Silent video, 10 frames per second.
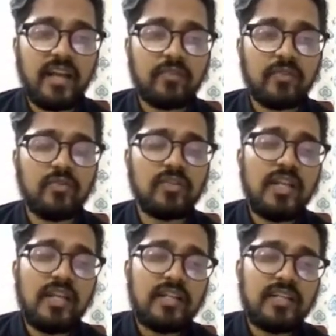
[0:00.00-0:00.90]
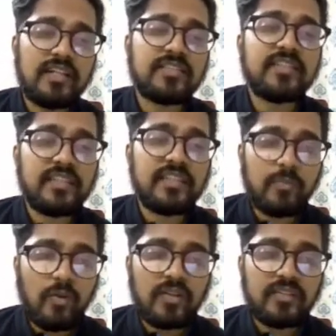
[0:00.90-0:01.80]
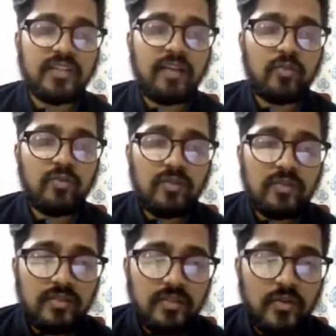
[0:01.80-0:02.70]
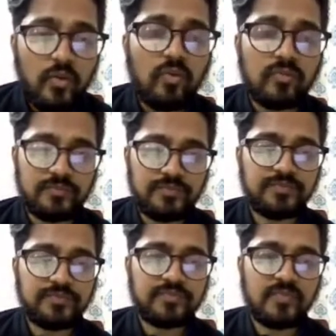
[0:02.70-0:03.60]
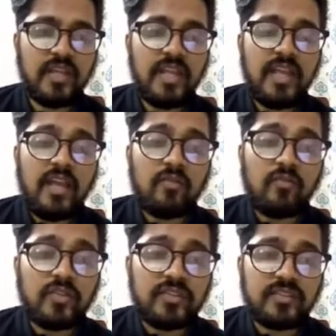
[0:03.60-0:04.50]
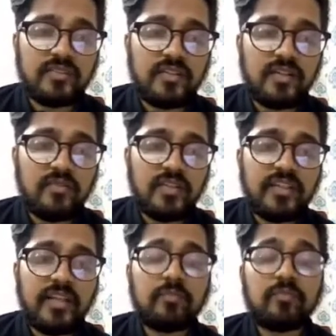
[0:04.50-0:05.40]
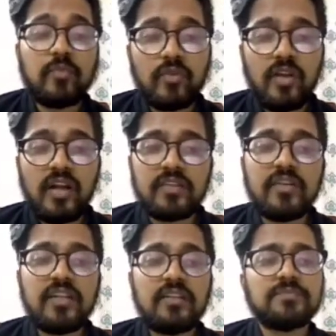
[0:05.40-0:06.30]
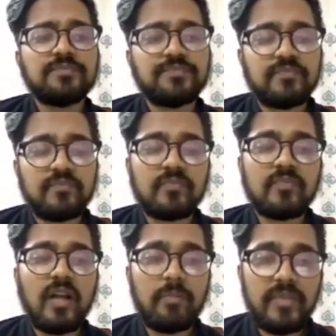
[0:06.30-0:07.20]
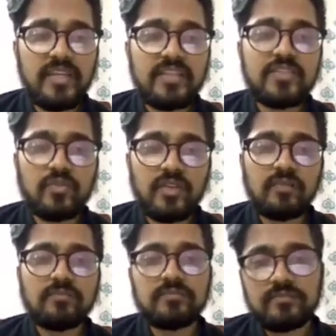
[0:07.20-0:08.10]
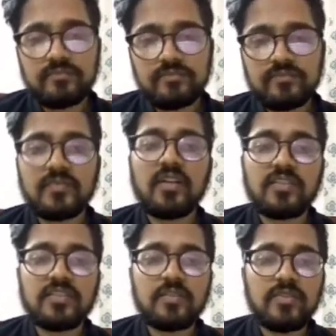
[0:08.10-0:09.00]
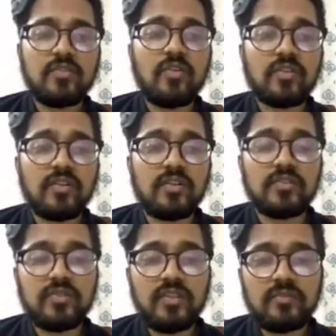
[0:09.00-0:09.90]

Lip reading: to, let's say, sell the product, they have to know what will their product will appease to the customers or to the